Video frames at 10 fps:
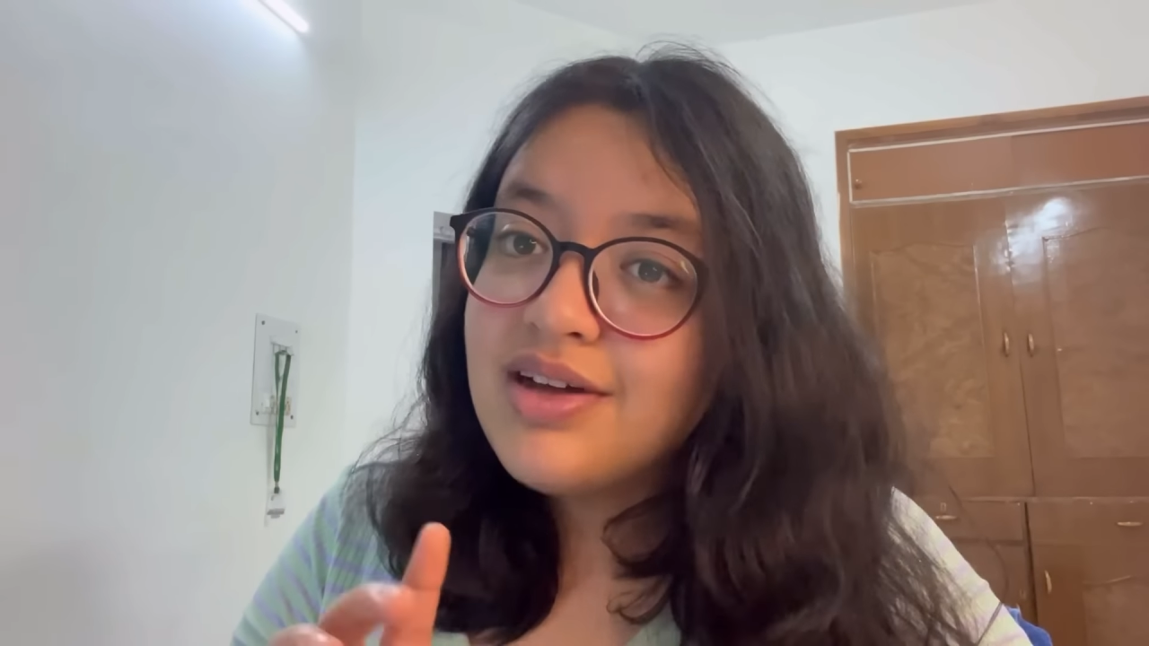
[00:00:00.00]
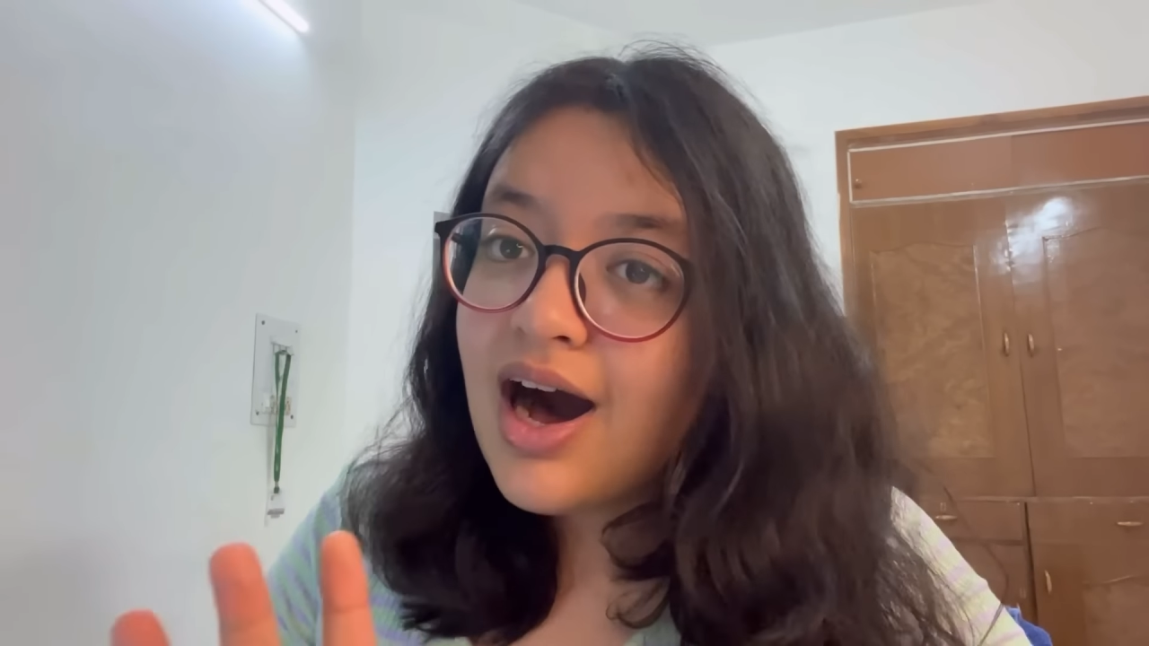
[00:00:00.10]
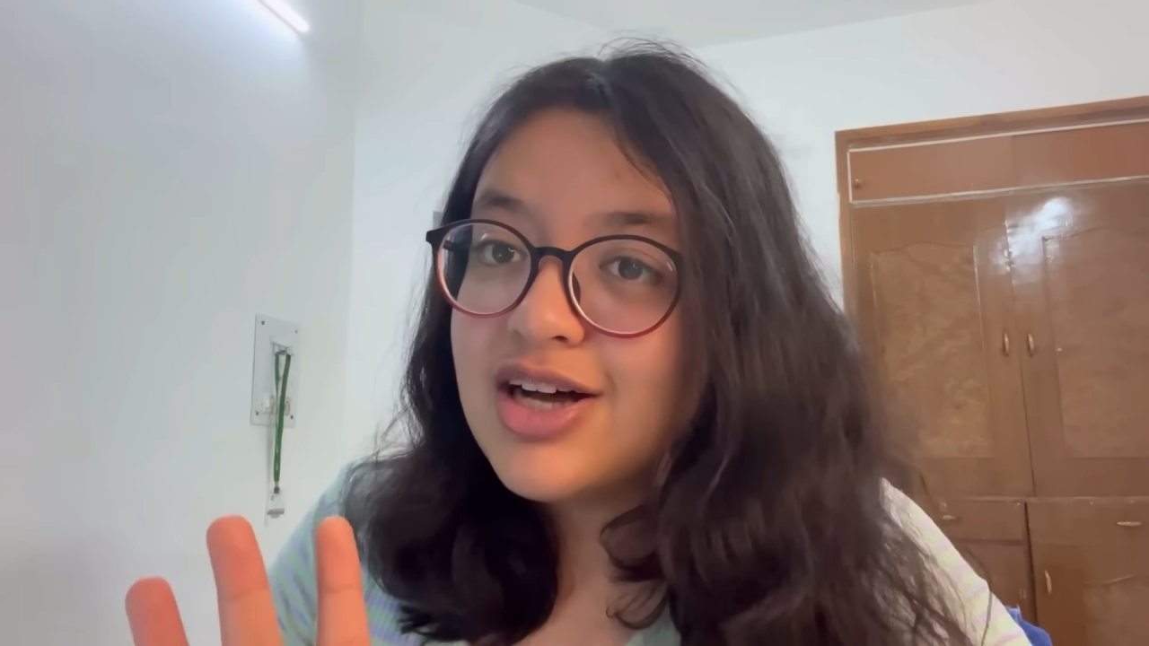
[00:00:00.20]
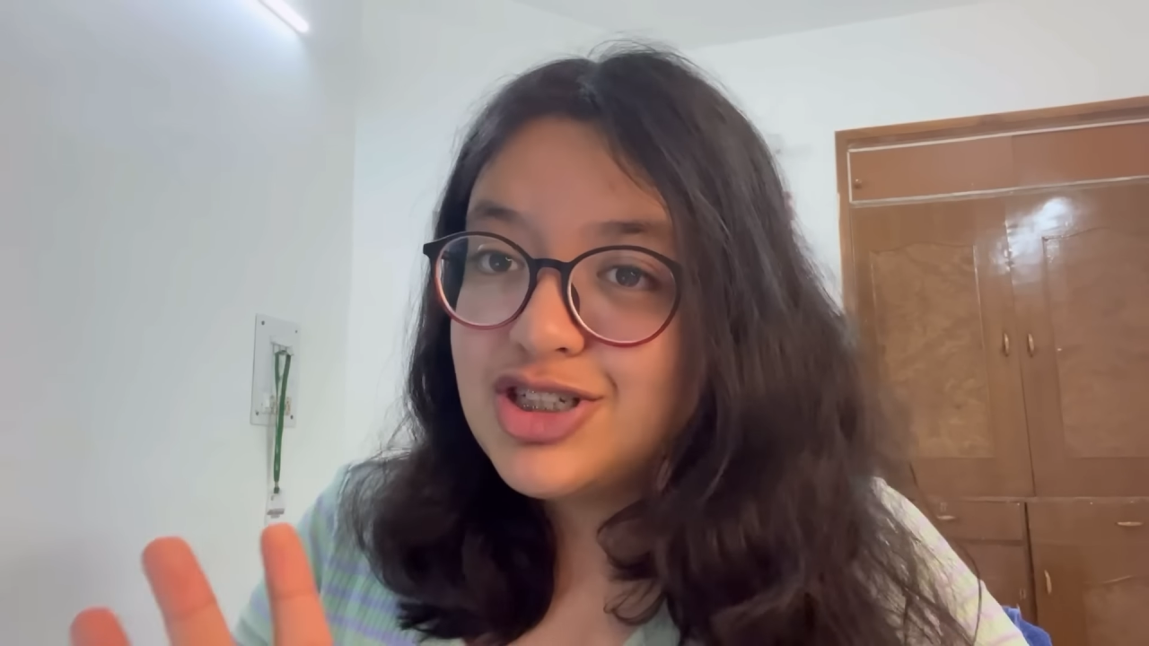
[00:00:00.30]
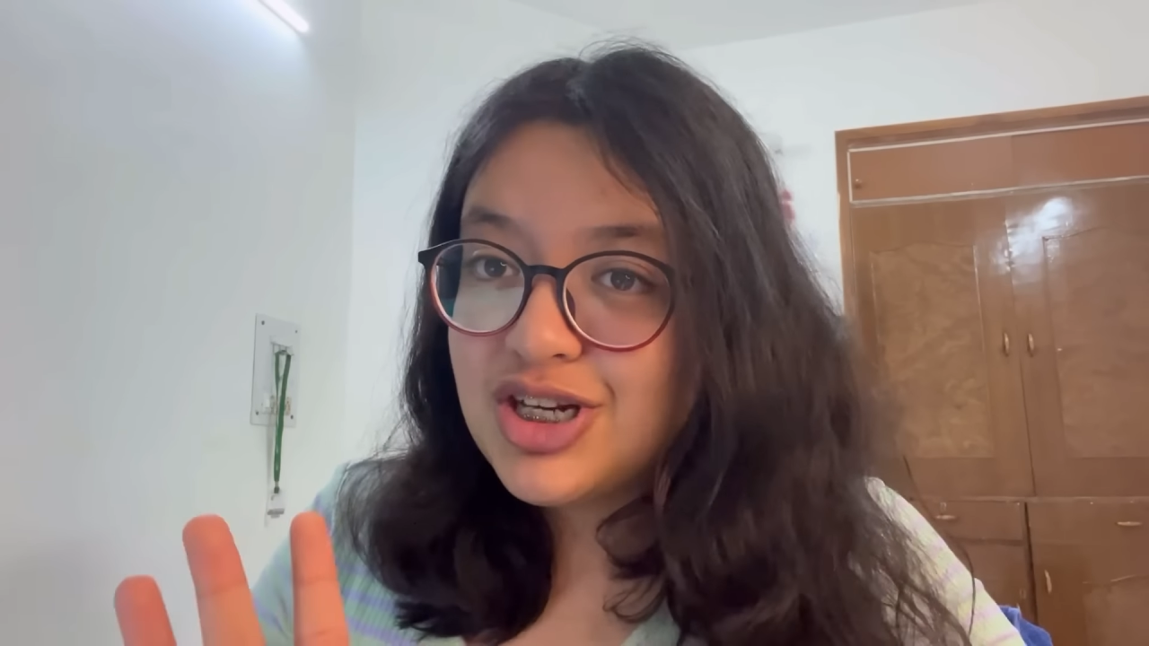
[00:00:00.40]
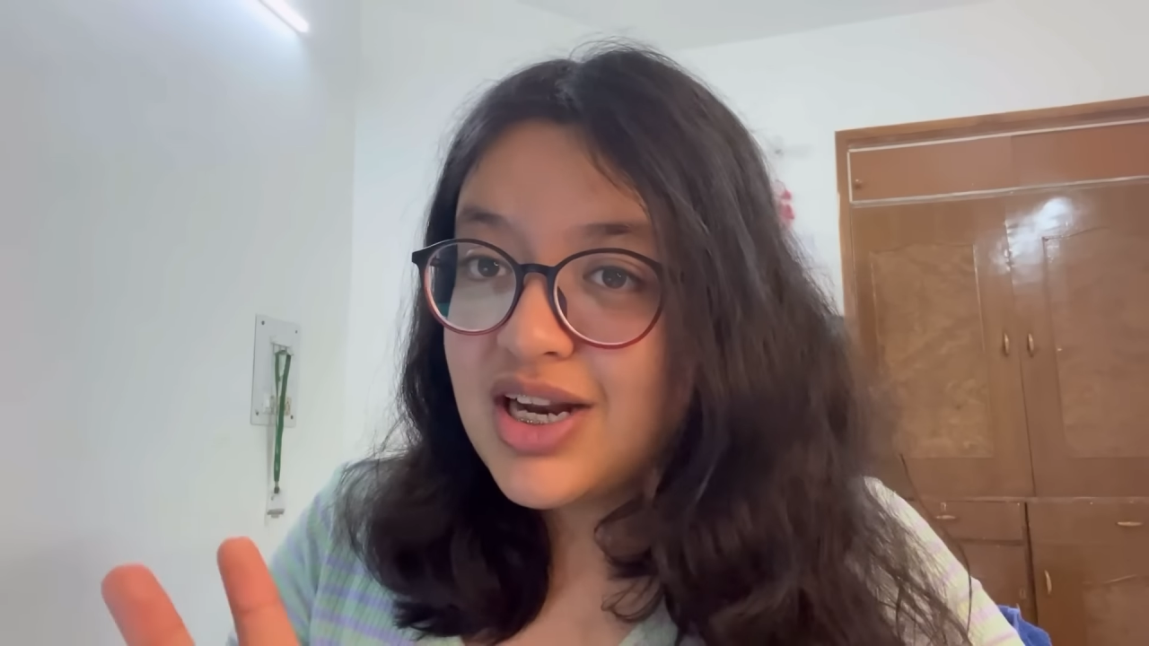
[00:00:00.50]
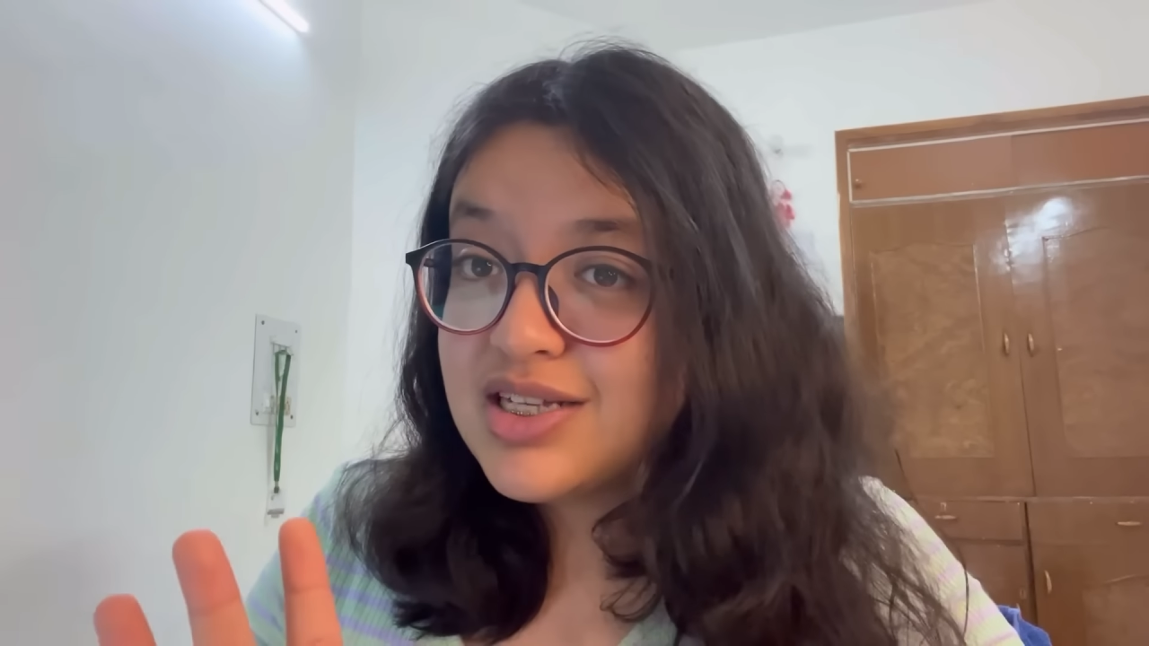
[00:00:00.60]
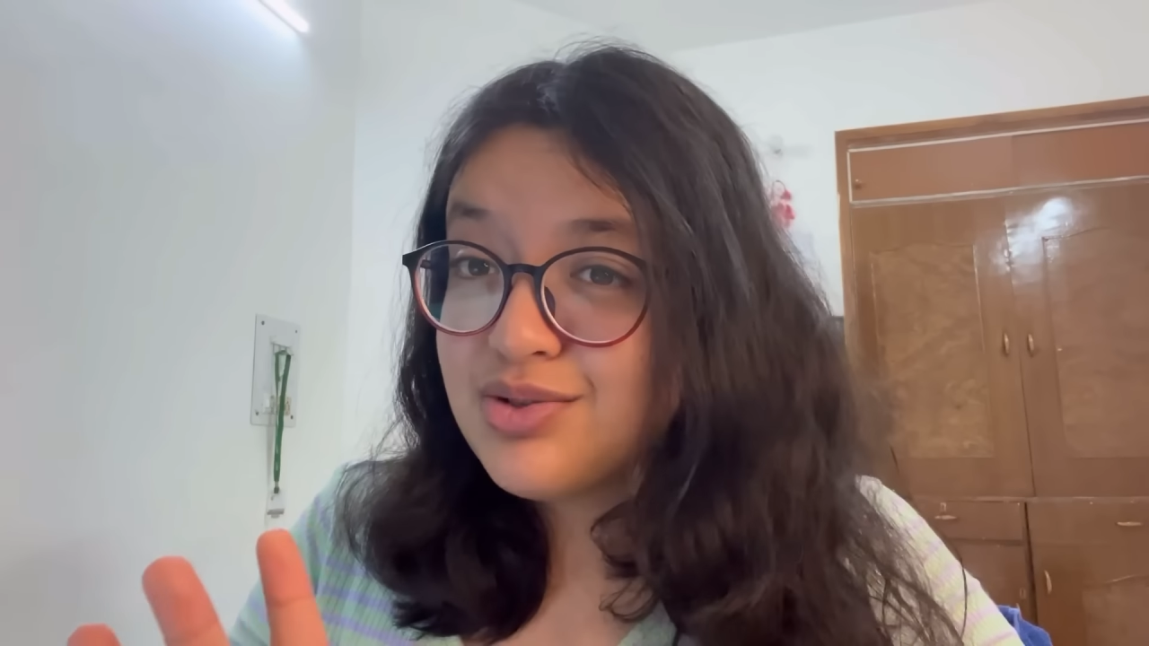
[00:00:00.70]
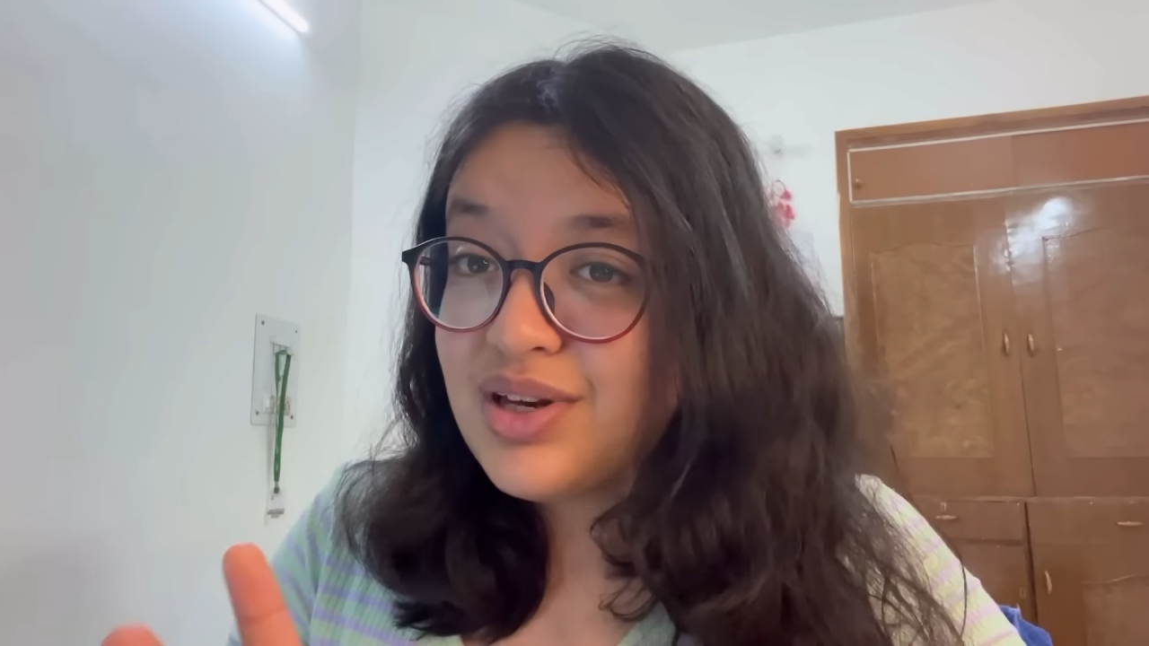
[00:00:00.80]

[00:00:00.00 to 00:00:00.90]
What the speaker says: aaj realize ho